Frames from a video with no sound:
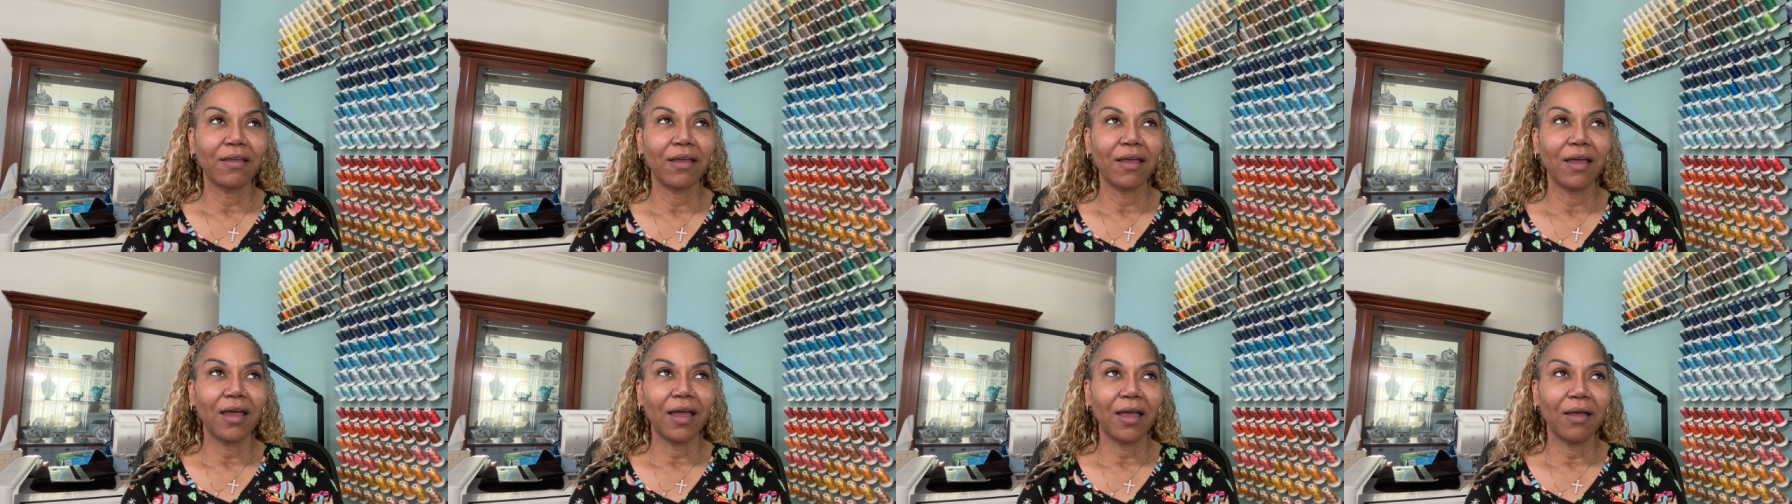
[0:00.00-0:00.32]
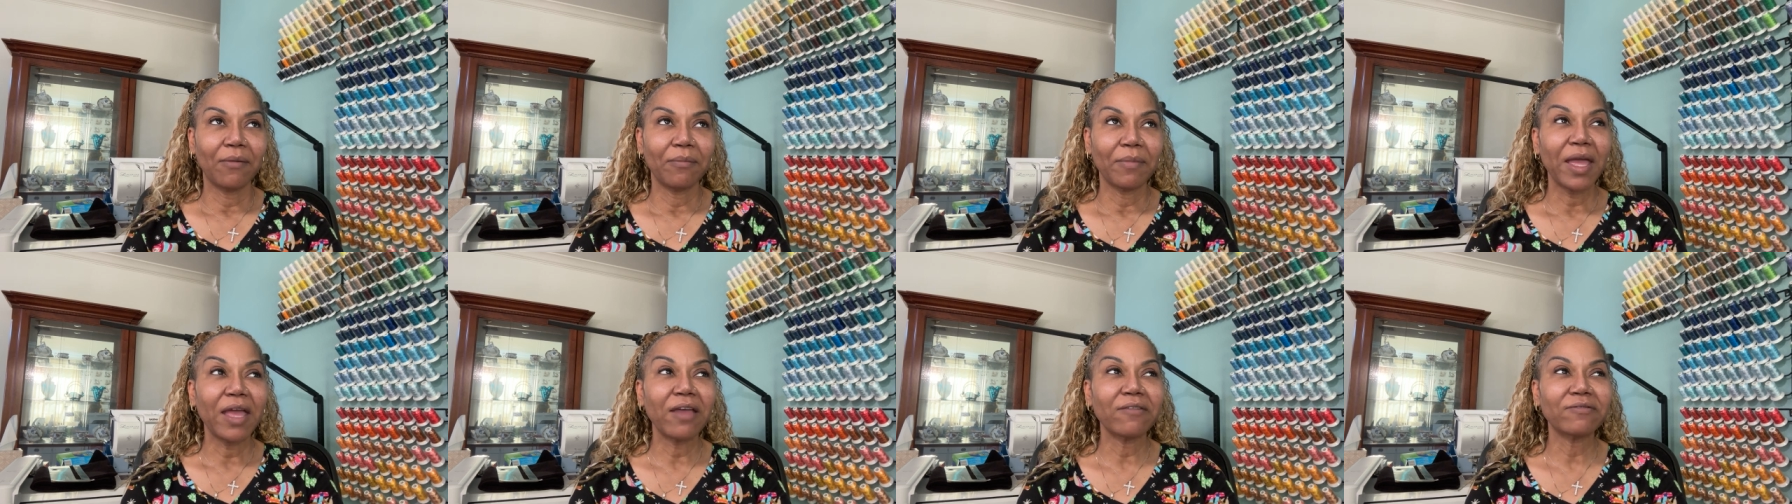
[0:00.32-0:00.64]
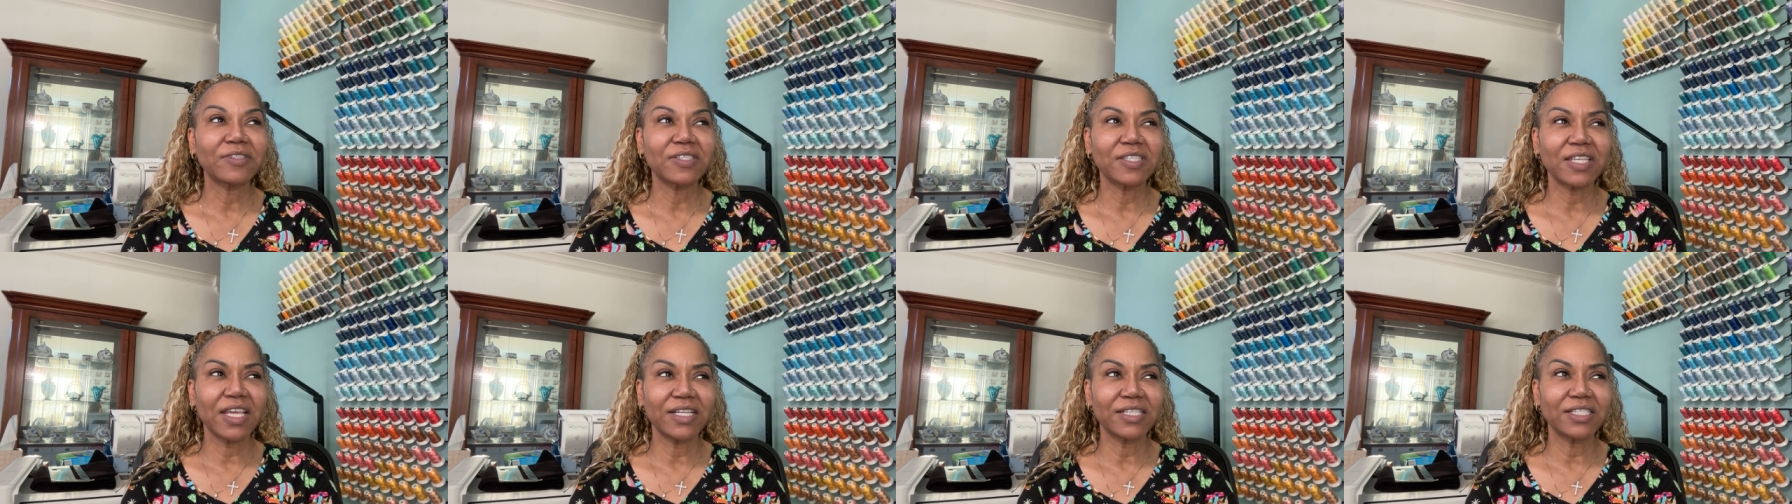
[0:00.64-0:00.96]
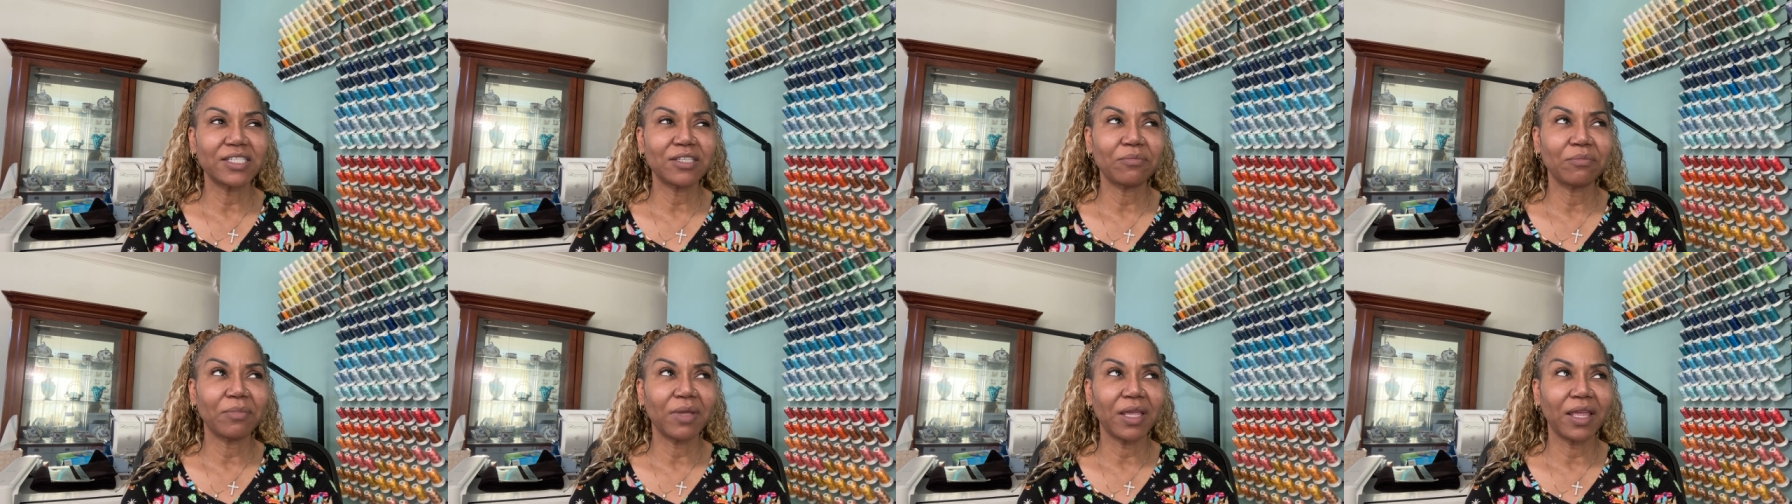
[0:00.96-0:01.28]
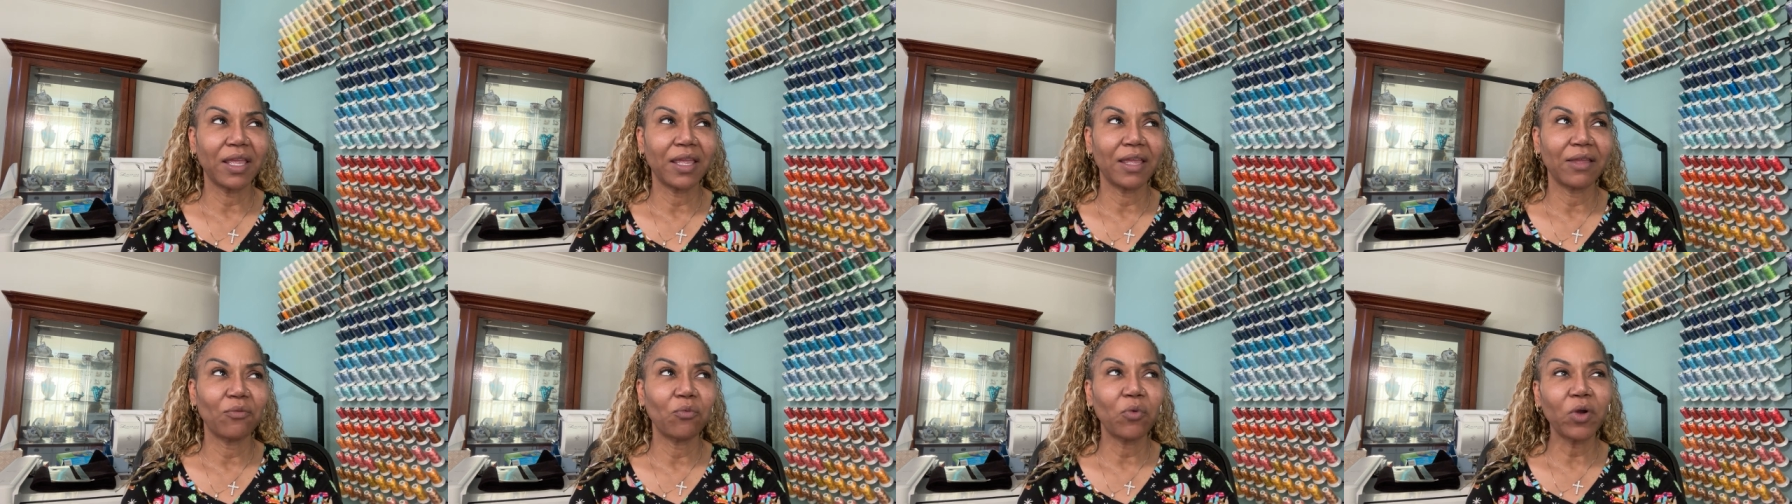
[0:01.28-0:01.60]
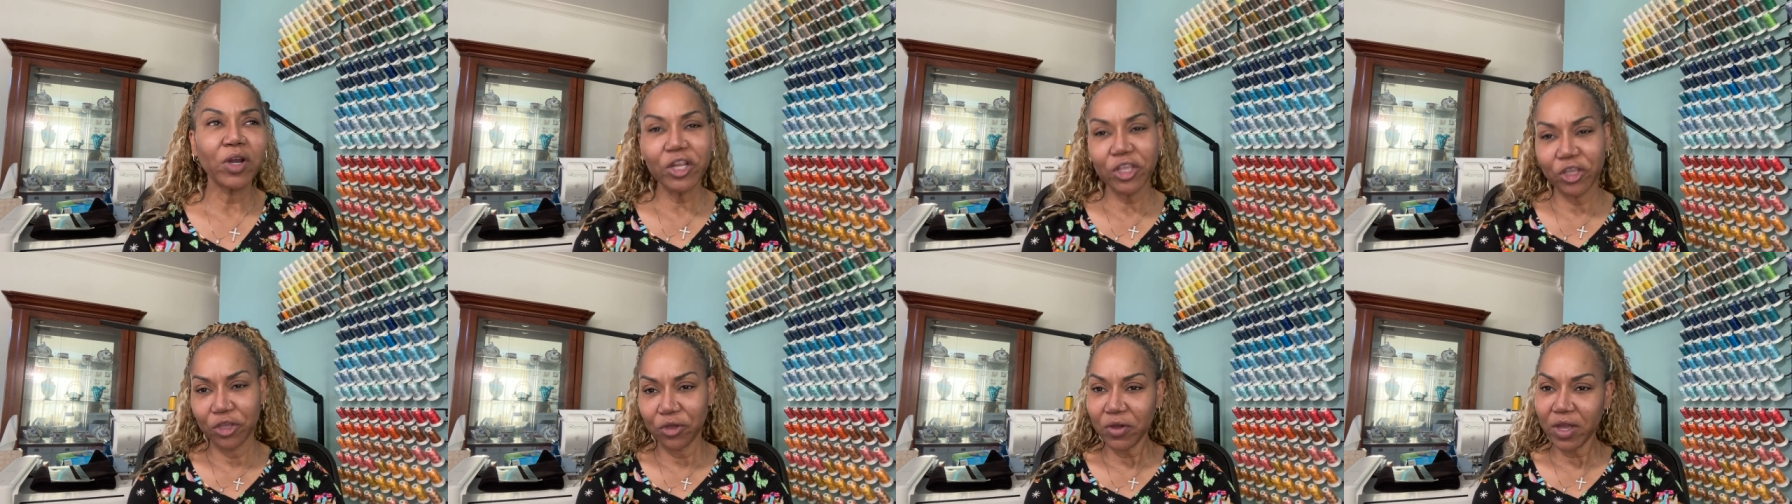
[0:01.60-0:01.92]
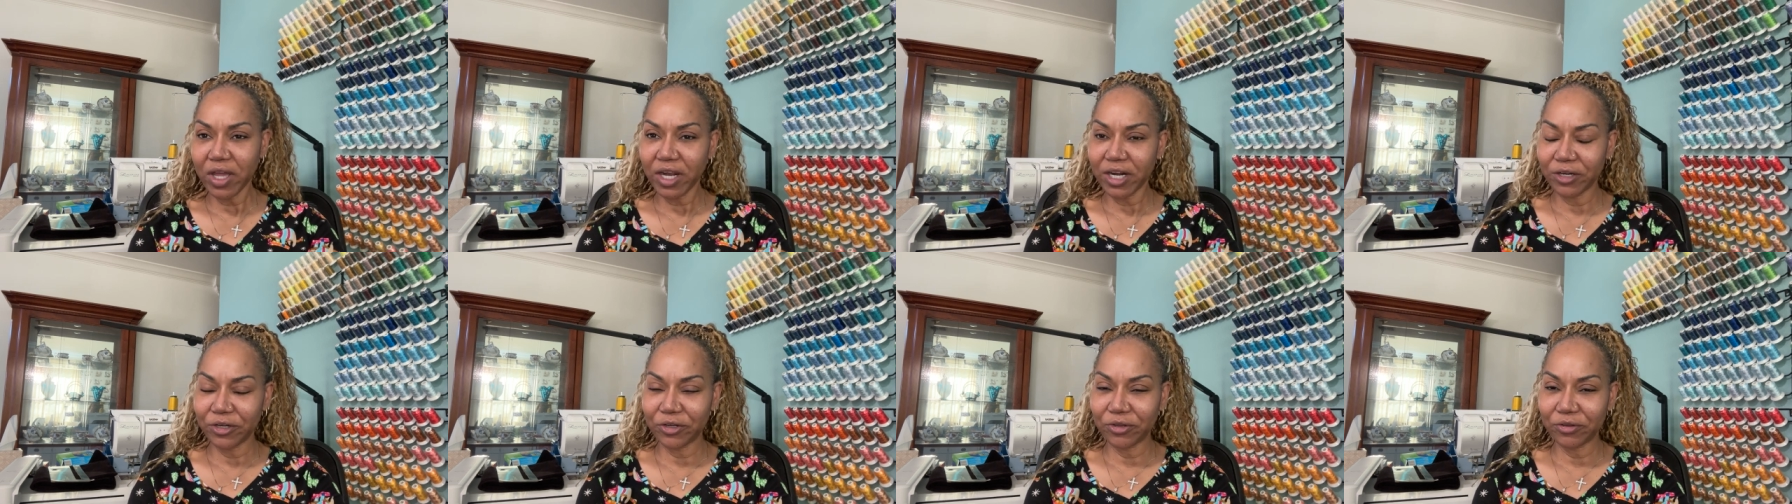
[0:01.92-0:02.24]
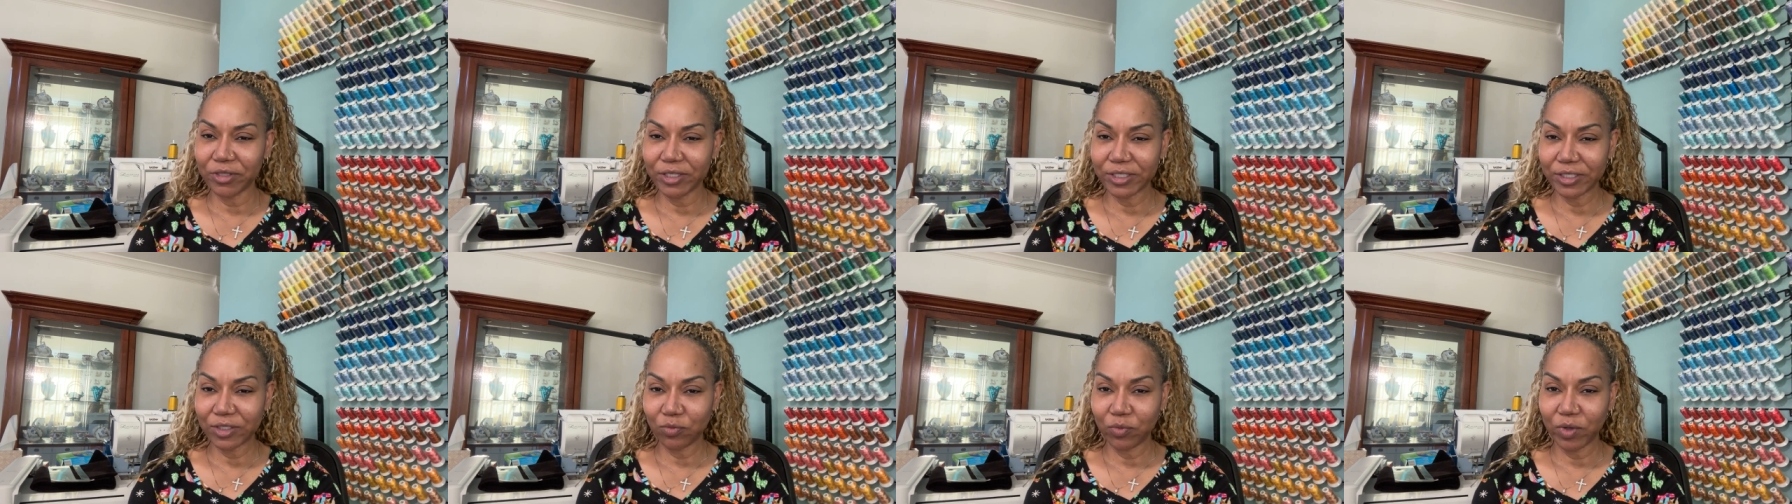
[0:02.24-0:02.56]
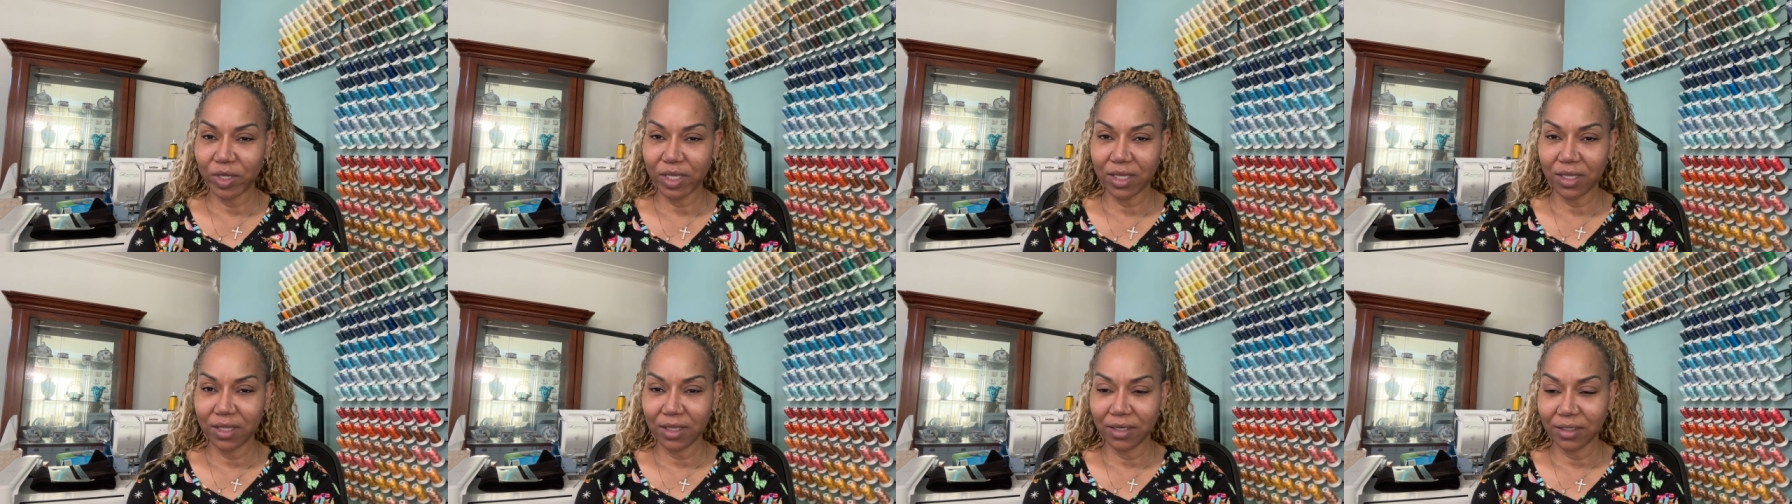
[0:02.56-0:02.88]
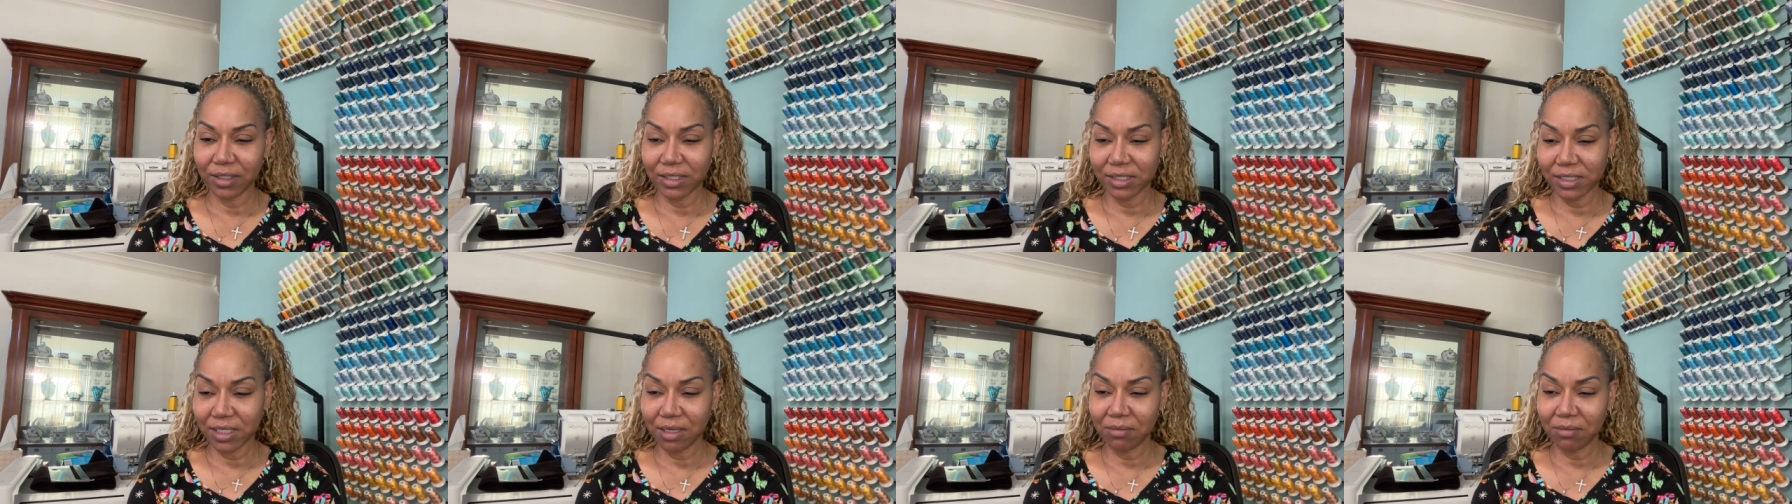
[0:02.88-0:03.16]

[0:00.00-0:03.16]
have said to me, what are you going to do this weekend, Lisa?